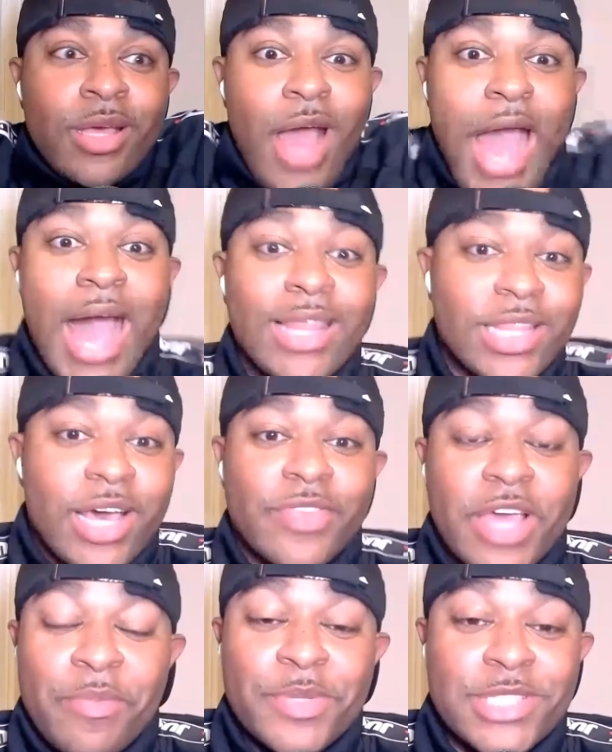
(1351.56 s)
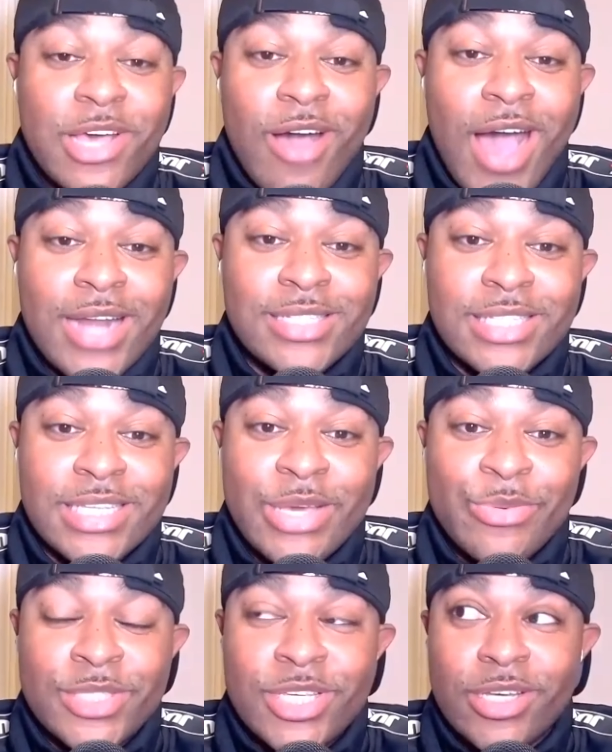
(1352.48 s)
I love the episode. Honestly,
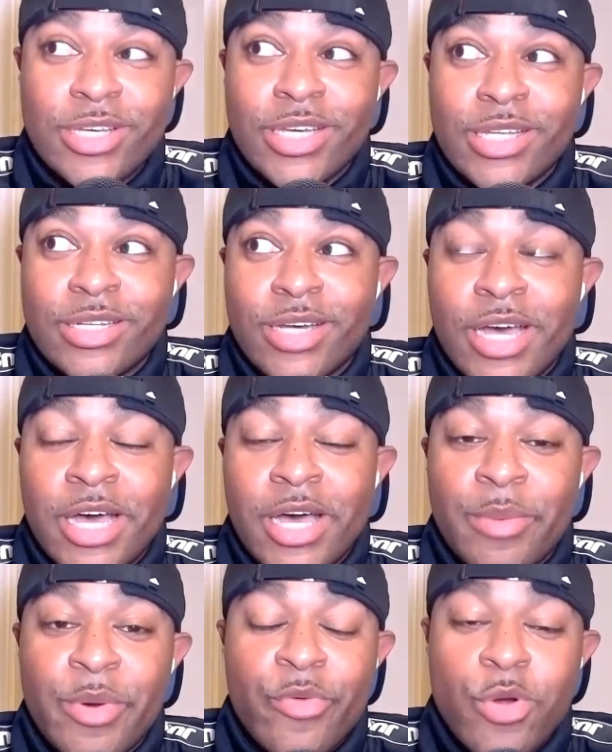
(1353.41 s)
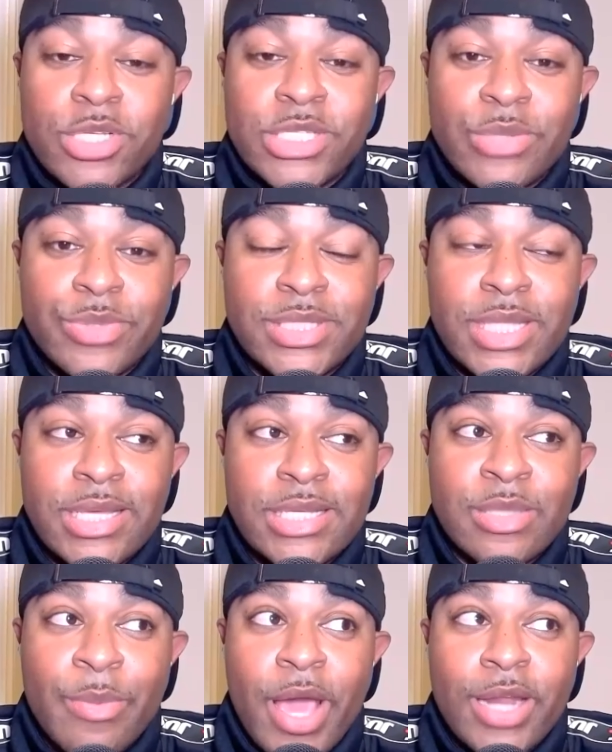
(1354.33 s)
it was good. Um, of course, there was
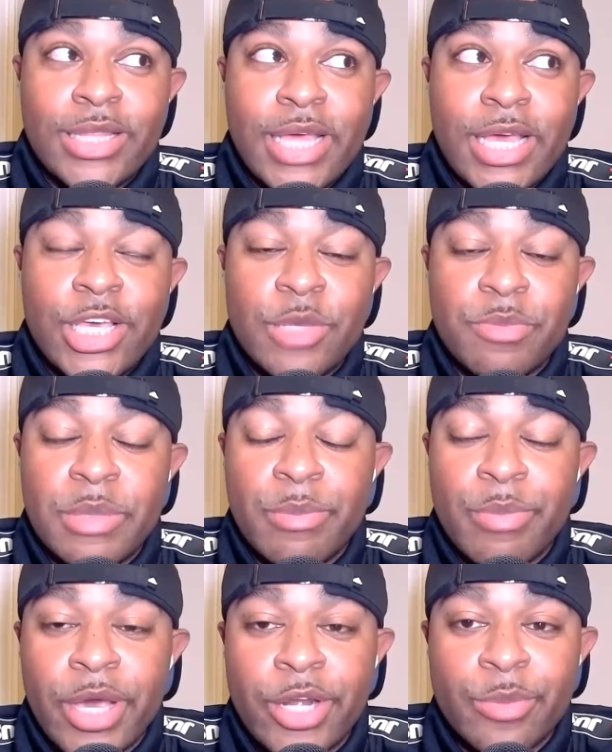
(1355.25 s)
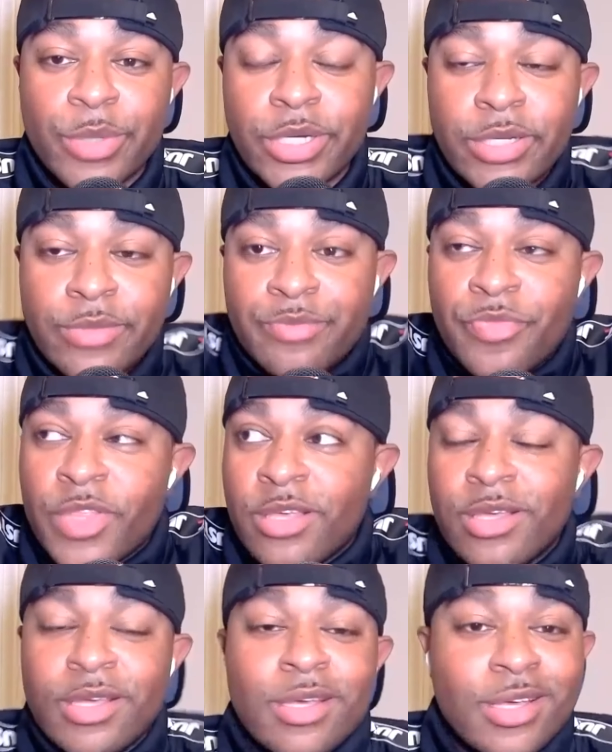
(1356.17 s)
things about it that could be better, but
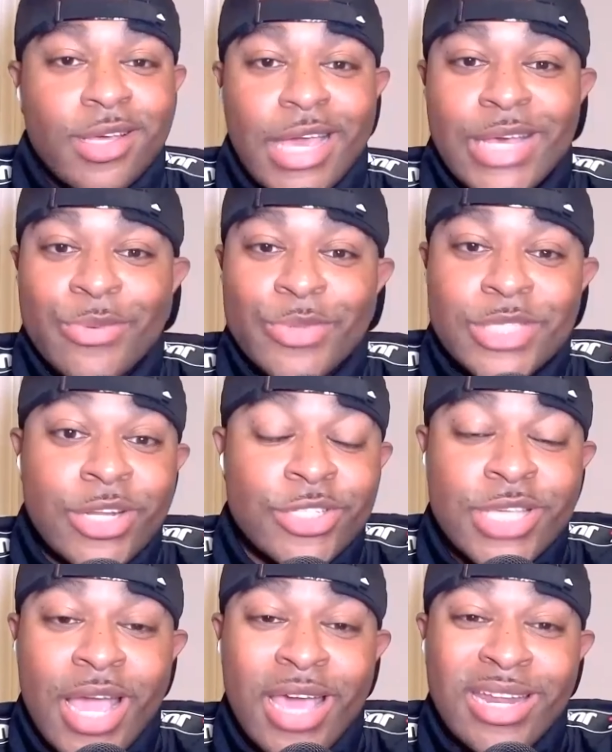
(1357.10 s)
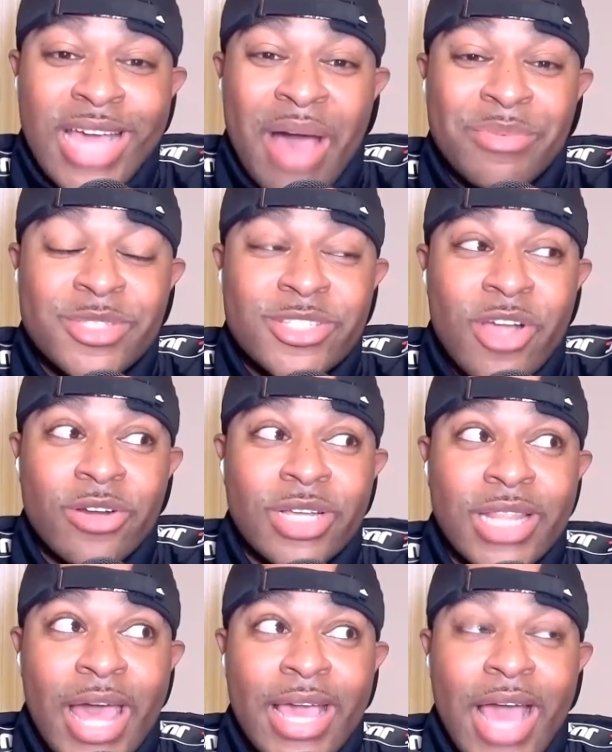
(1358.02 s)
it was entertaining. I'm starting to
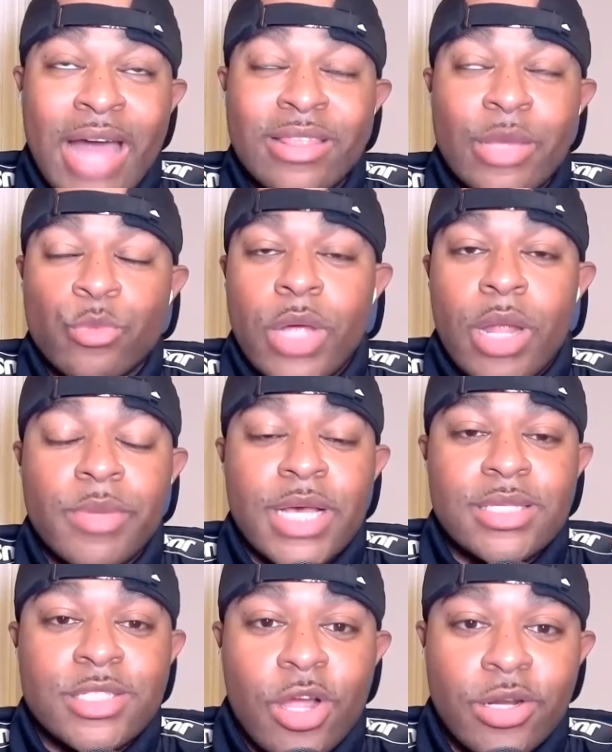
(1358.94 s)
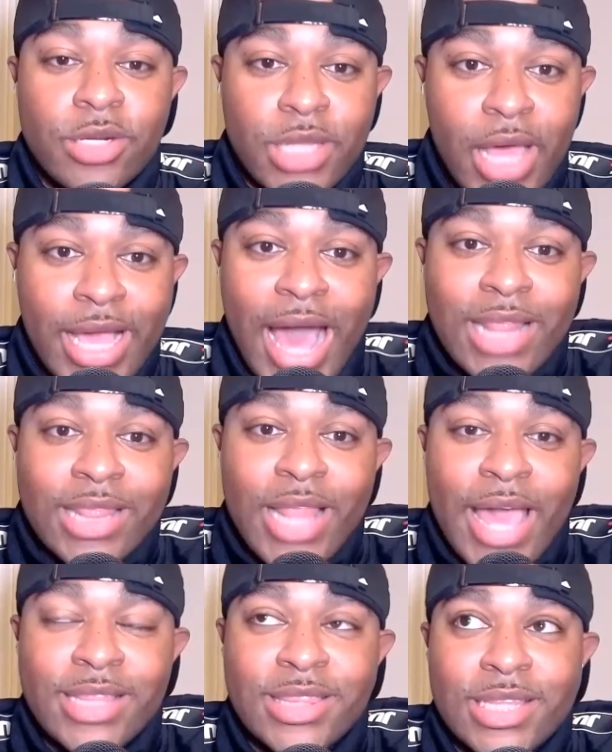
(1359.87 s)
like. I well, I'm not starting to like. I
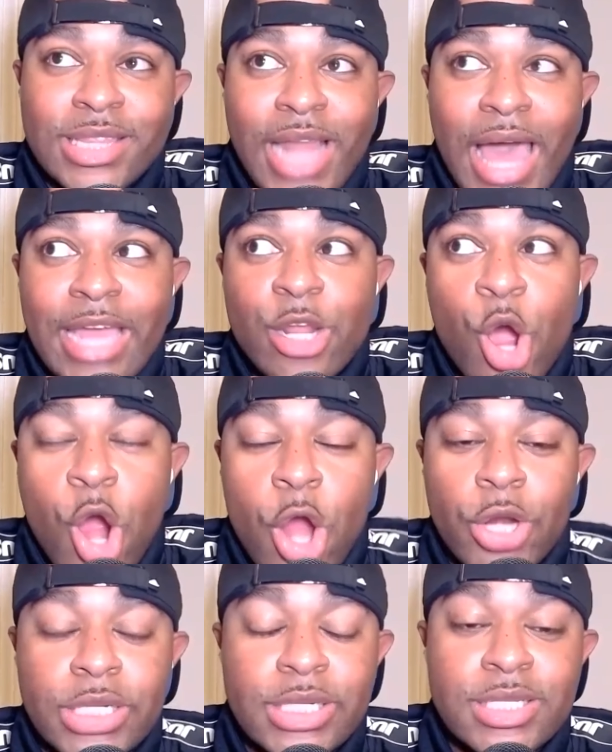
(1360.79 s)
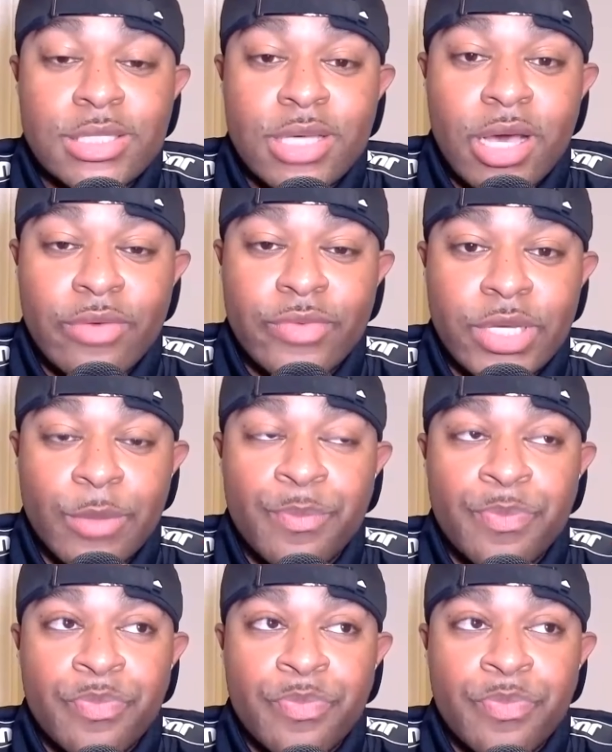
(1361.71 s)
like the lightheartedness of it.